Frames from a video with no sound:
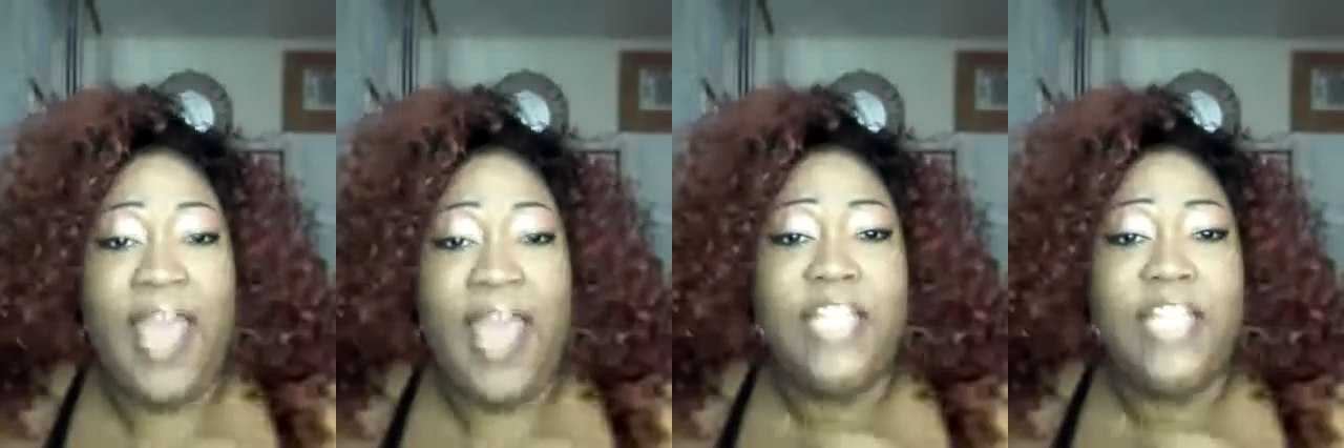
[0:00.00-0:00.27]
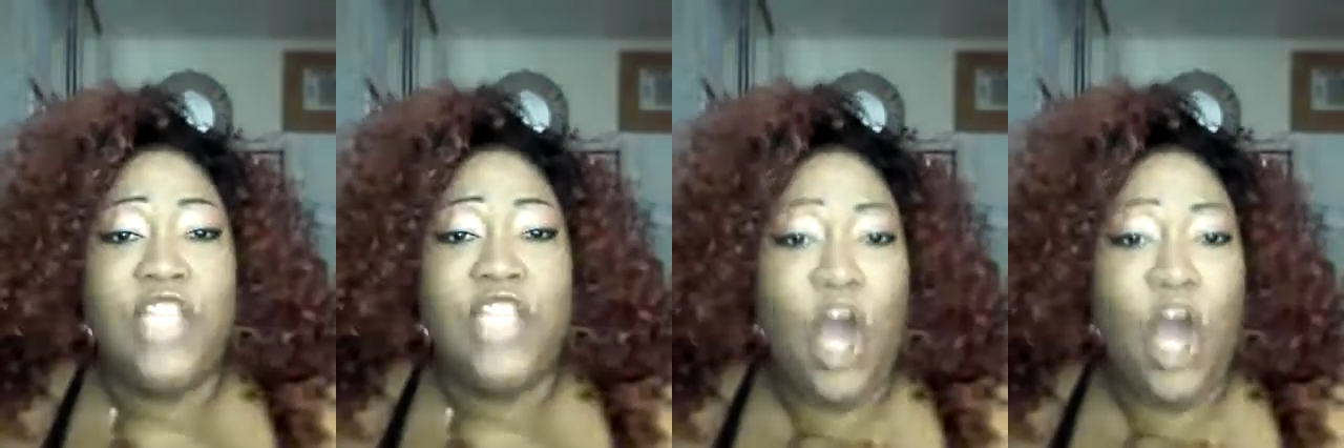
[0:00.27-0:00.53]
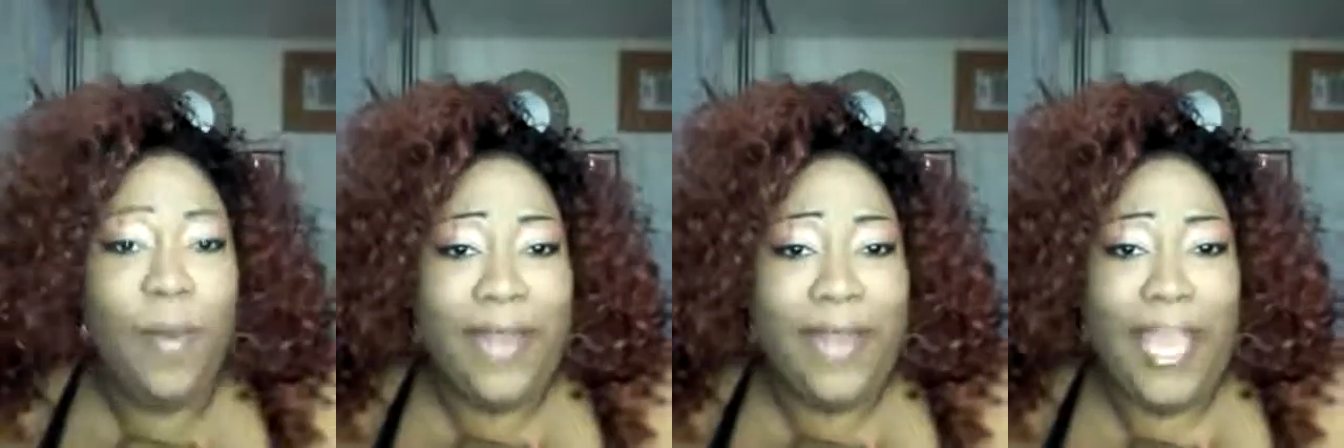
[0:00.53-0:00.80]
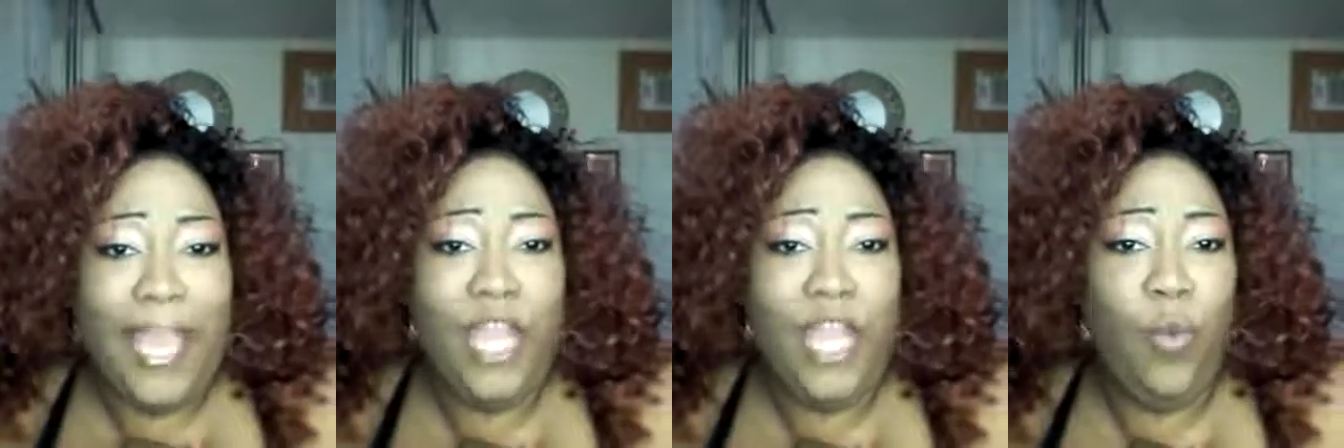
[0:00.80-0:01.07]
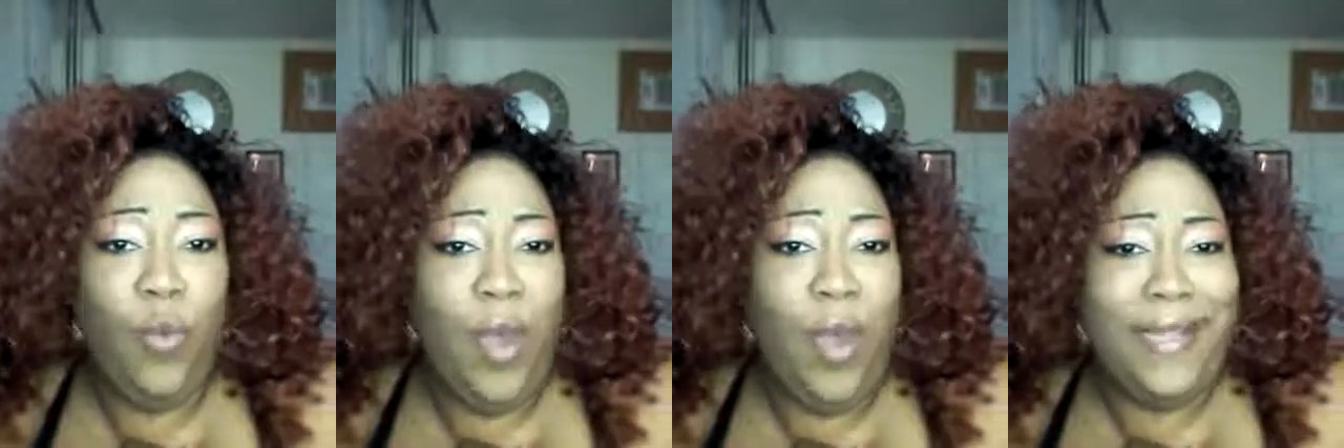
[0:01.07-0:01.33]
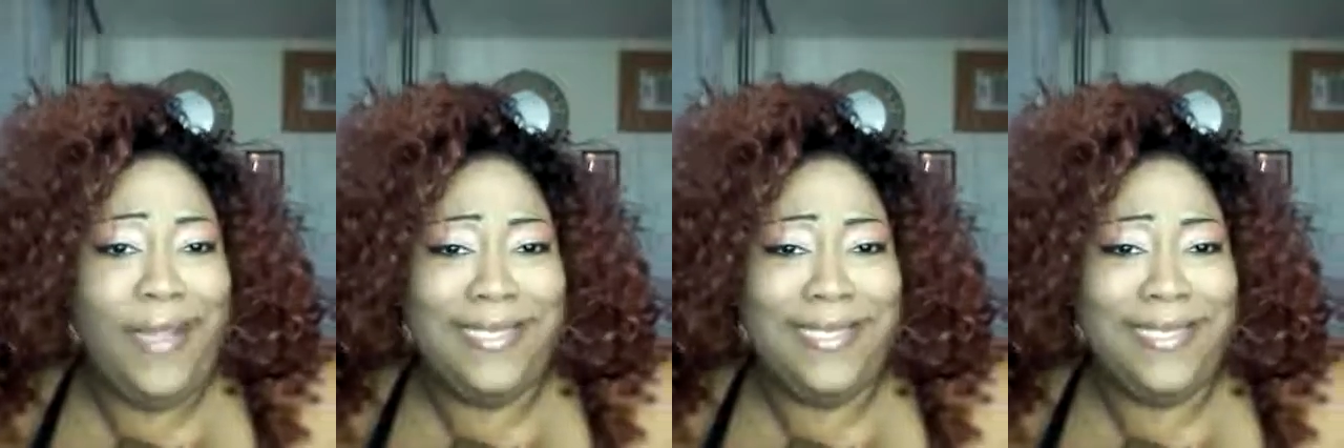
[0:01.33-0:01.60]
and told me that he
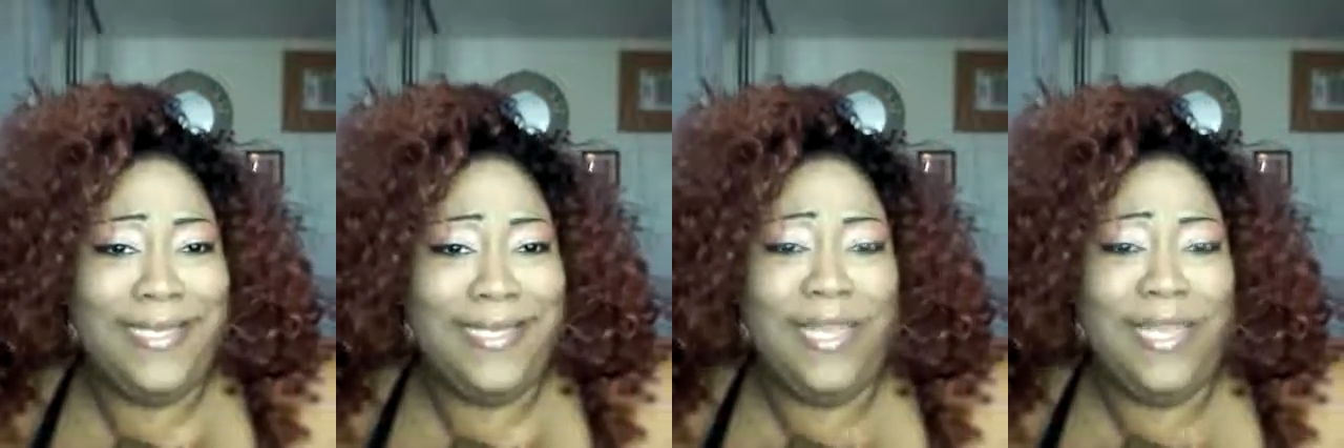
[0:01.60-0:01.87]
wanted to